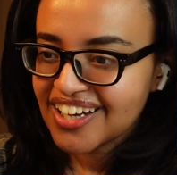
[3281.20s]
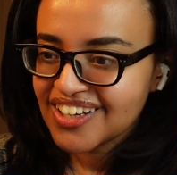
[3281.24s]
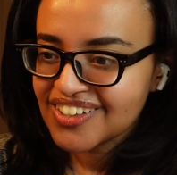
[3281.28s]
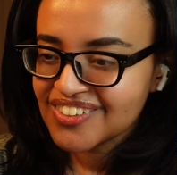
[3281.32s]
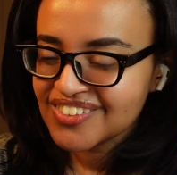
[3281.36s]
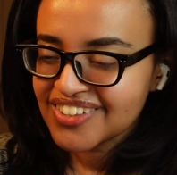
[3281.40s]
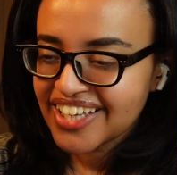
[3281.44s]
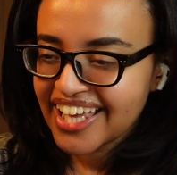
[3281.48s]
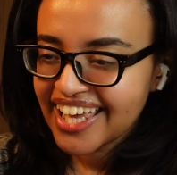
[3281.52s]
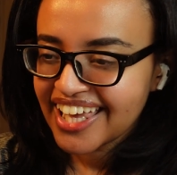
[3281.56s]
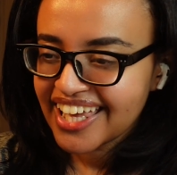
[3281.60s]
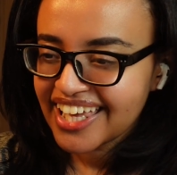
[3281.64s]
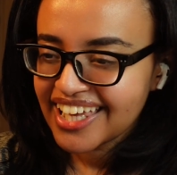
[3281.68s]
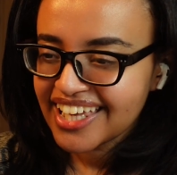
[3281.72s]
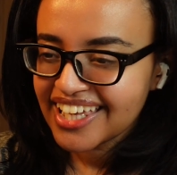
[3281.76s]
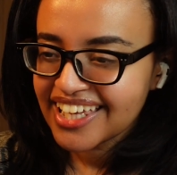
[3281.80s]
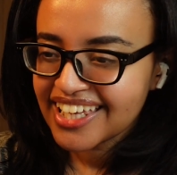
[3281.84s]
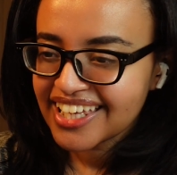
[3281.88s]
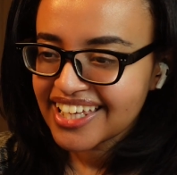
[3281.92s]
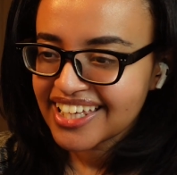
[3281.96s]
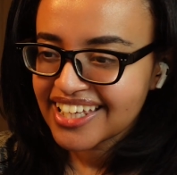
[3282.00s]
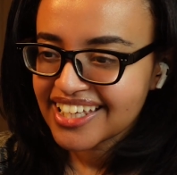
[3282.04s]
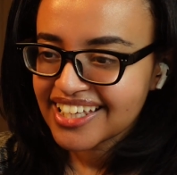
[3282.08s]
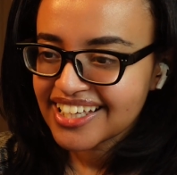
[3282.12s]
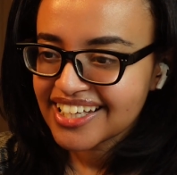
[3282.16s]

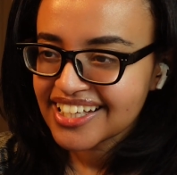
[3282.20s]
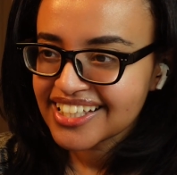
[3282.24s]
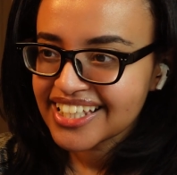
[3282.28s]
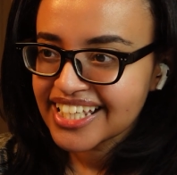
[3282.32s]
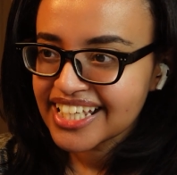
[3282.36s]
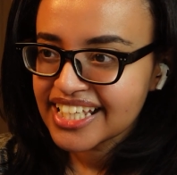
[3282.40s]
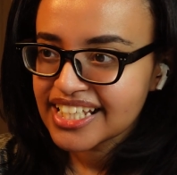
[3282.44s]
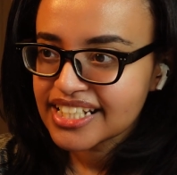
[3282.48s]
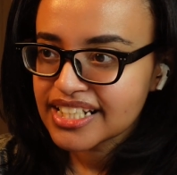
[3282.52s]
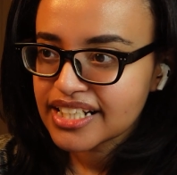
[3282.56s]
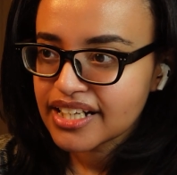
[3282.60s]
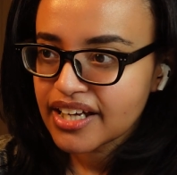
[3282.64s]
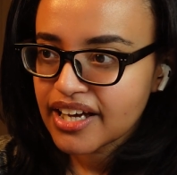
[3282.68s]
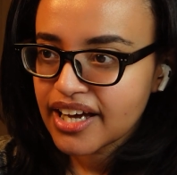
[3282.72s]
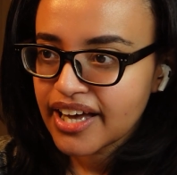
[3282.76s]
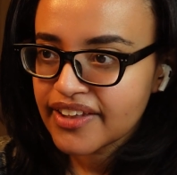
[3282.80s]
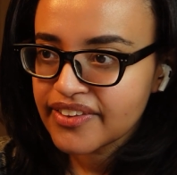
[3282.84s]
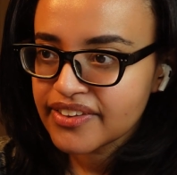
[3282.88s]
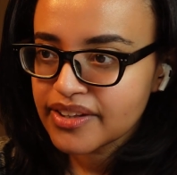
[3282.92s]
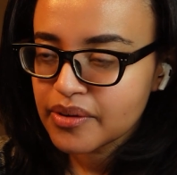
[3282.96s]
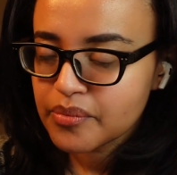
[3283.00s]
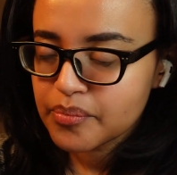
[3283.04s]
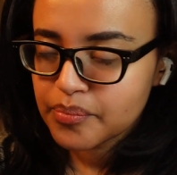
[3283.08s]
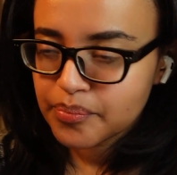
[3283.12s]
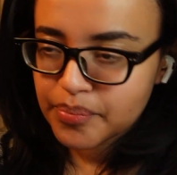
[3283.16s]
Okay, again,
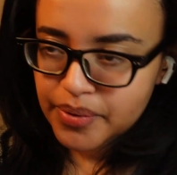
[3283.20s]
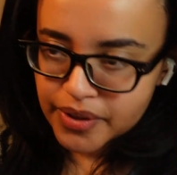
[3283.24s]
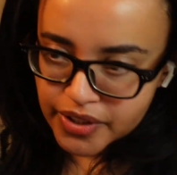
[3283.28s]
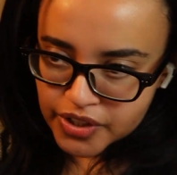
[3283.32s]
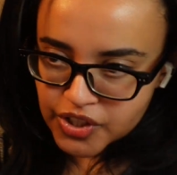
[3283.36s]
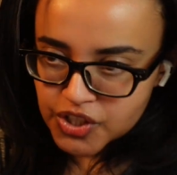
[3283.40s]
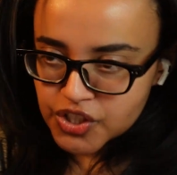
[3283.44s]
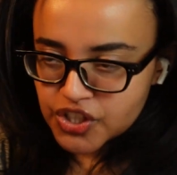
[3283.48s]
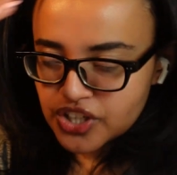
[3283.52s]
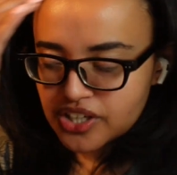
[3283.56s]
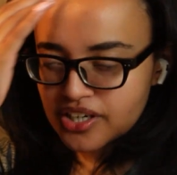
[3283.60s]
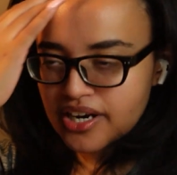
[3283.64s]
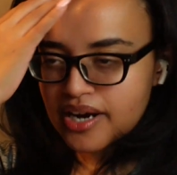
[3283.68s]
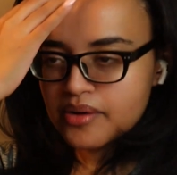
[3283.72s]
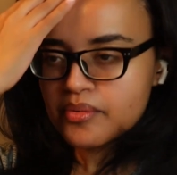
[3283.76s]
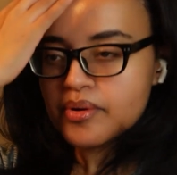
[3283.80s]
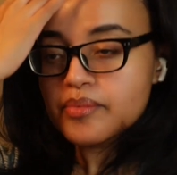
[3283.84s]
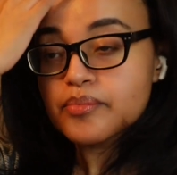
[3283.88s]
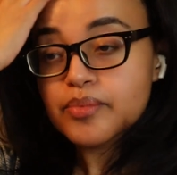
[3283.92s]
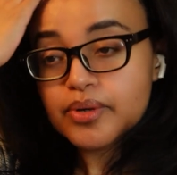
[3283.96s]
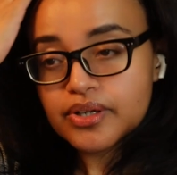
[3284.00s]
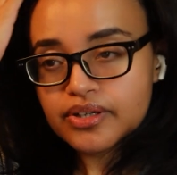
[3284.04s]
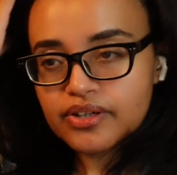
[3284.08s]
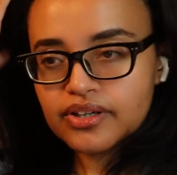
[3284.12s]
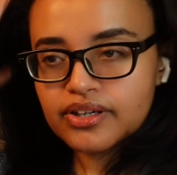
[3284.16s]
I'm pretty sure I
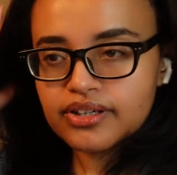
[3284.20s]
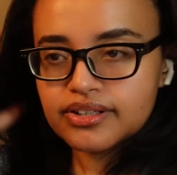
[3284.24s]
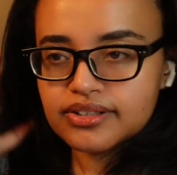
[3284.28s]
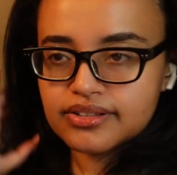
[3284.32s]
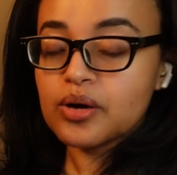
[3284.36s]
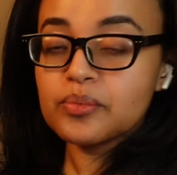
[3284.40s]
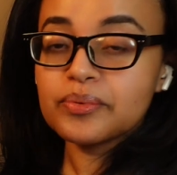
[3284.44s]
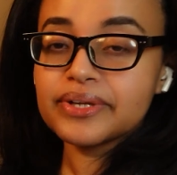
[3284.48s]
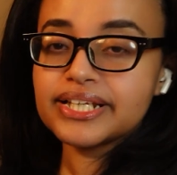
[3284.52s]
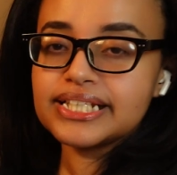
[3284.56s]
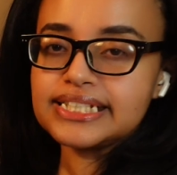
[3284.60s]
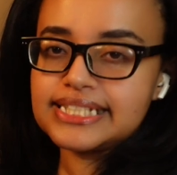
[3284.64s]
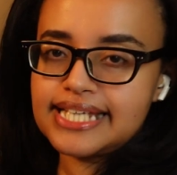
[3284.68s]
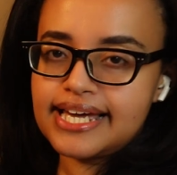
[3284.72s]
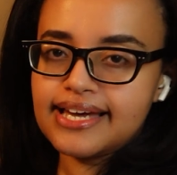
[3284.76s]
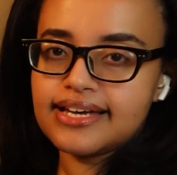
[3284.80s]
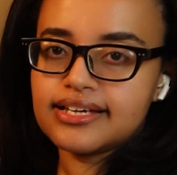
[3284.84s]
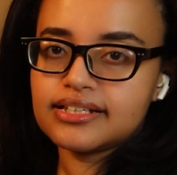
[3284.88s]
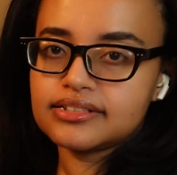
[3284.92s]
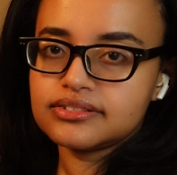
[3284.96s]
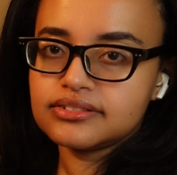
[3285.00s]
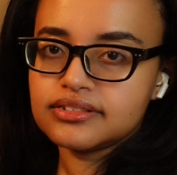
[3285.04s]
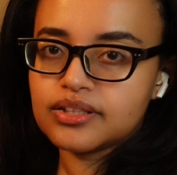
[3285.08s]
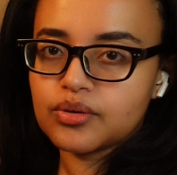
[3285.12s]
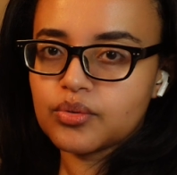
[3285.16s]
remember opening
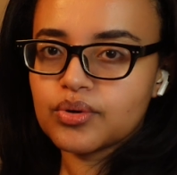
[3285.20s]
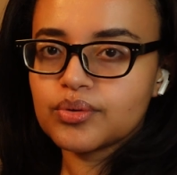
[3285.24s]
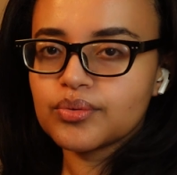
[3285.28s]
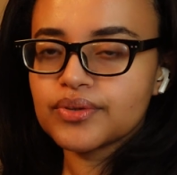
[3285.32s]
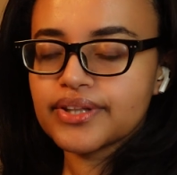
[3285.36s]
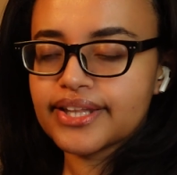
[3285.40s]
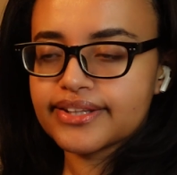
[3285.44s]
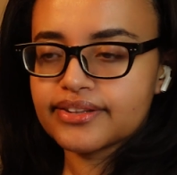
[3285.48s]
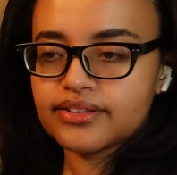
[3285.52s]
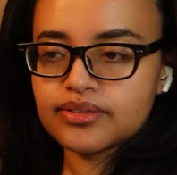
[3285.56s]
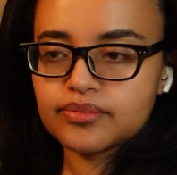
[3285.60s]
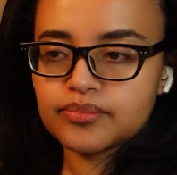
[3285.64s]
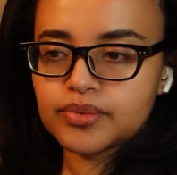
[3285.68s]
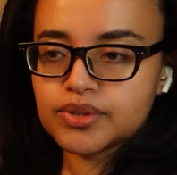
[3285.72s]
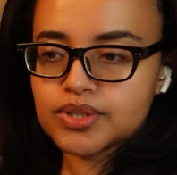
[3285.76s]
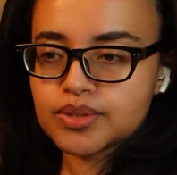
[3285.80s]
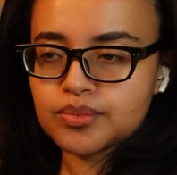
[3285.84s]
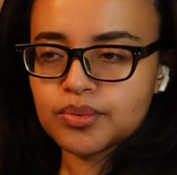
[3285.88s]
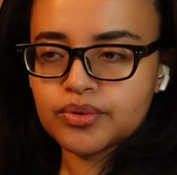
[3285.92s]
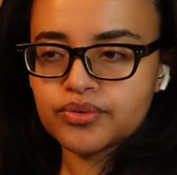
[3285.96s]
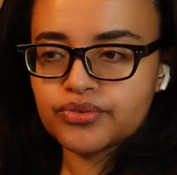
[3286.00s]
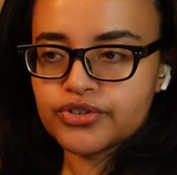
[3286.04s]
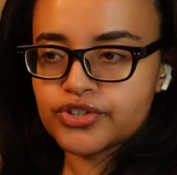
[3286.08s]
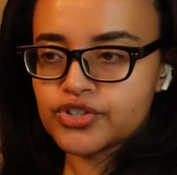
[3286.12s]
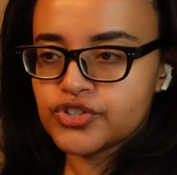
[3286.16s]
10, the one with like the
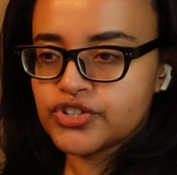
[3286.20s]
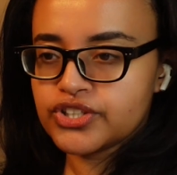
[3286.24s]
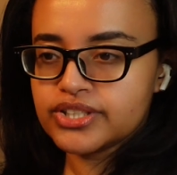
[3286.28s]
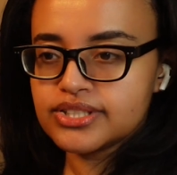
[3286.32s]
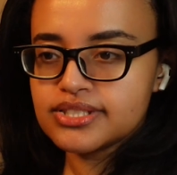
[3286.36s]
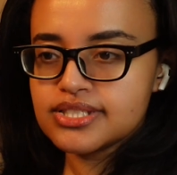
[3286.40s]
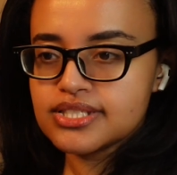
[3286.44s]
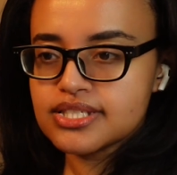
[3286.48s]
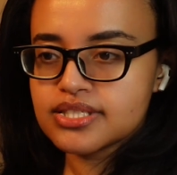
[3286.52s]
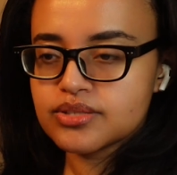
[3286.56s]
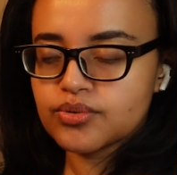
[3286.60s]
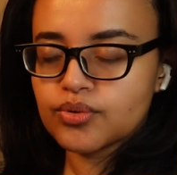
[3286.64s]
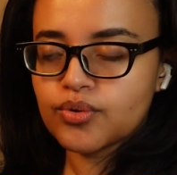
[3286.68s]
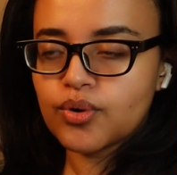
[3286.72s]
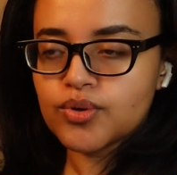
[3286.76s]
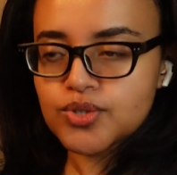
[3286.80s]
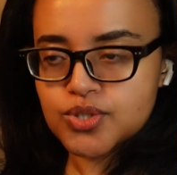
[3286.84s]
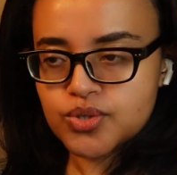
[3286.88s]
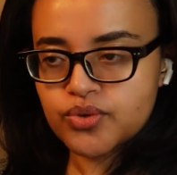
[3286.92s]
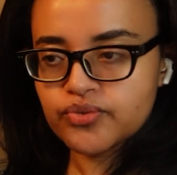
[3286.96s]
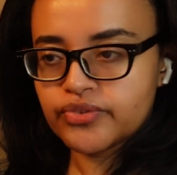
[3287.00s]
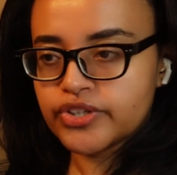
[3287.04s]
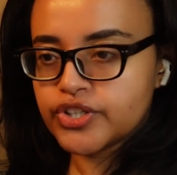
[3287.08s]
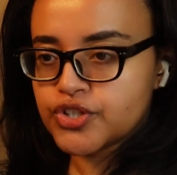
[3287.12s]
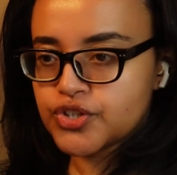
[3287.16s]
multiple versions,
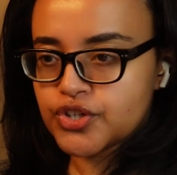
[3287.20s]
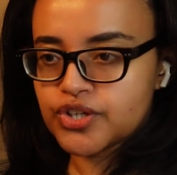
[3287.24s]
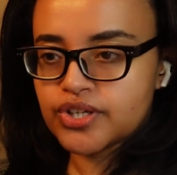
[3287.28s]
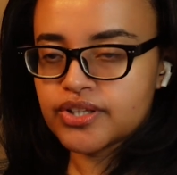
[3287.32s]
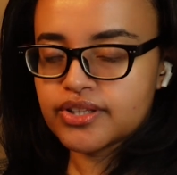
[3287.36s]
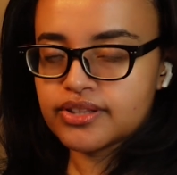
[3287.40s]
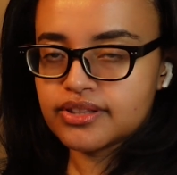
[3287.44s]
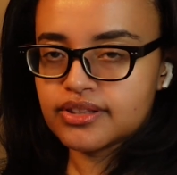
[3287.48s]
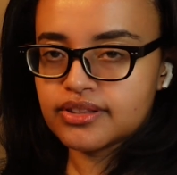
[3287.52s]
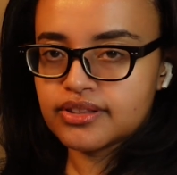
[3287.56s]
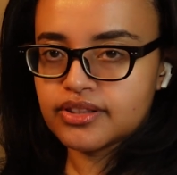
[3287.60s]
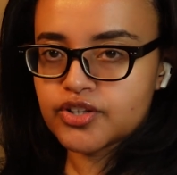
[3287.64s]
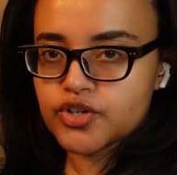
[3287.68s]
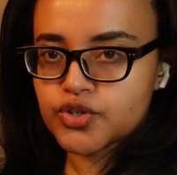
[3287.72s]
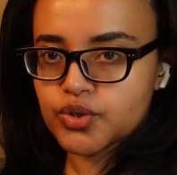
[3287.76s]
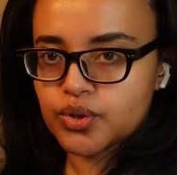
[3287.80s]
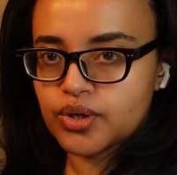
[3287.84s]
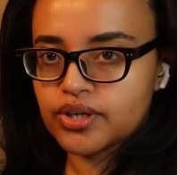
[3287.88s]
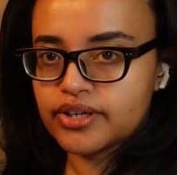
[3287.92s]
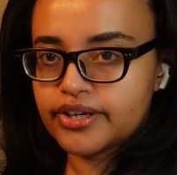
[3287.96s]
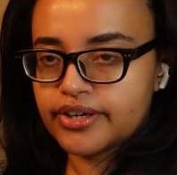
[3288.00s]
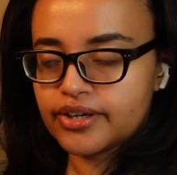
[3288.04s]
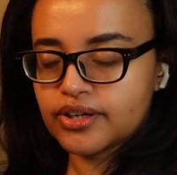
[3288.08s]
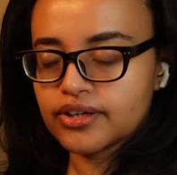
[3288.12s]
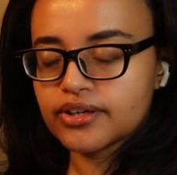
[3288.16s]
also featured the
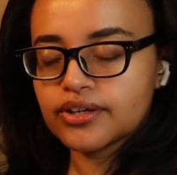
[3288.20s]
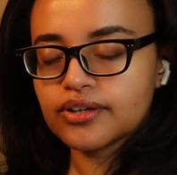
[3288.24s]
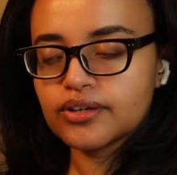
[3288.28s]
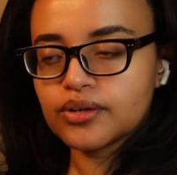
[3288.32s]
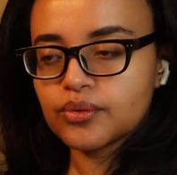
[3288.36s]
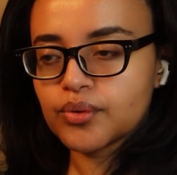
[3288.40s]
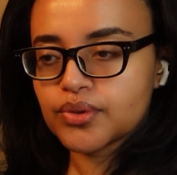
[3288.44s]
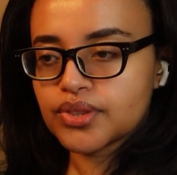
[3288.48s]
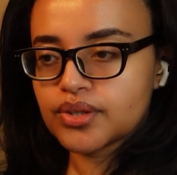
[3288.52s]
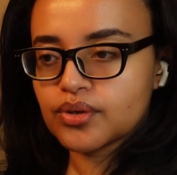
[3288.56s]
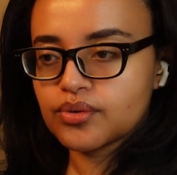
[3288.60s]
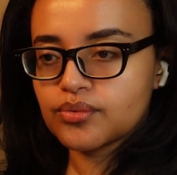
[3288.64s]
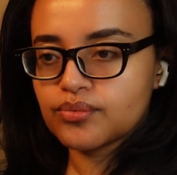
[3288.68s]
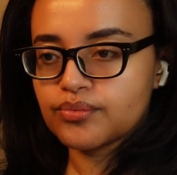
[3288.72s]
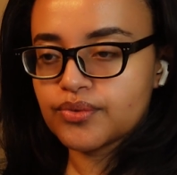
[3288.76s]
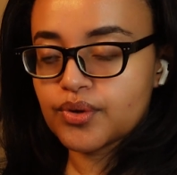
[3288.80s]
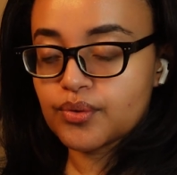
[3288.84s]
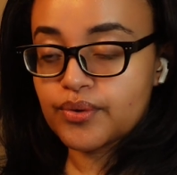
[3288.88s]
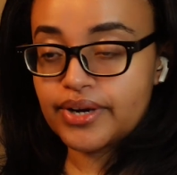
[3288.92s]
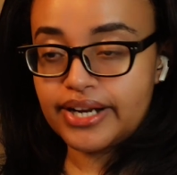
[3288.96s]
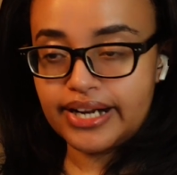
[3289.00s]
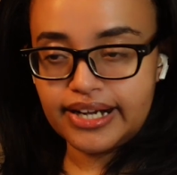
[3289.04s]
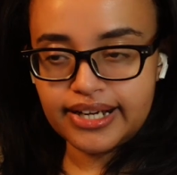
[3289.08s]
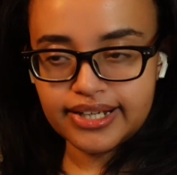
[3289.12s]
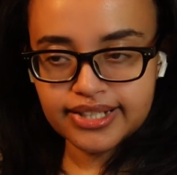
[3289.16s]
short hair girl with the
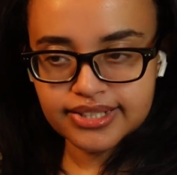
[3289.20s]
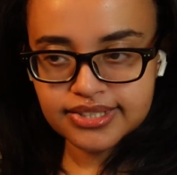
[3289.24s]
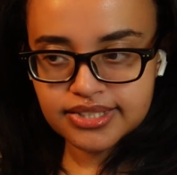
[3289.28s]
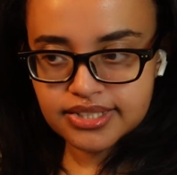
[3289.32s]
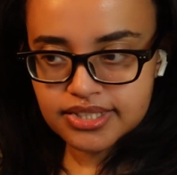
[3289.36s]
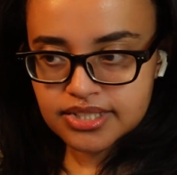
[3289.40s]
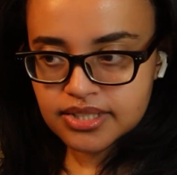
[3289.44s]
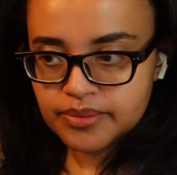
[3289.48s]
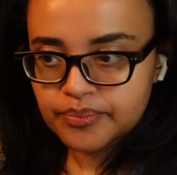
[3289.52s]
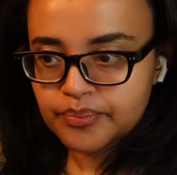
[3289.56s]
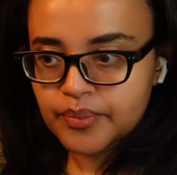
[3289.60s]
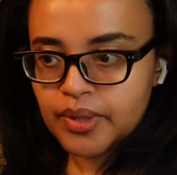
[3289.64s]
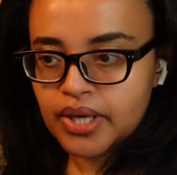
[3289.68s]
red eyes.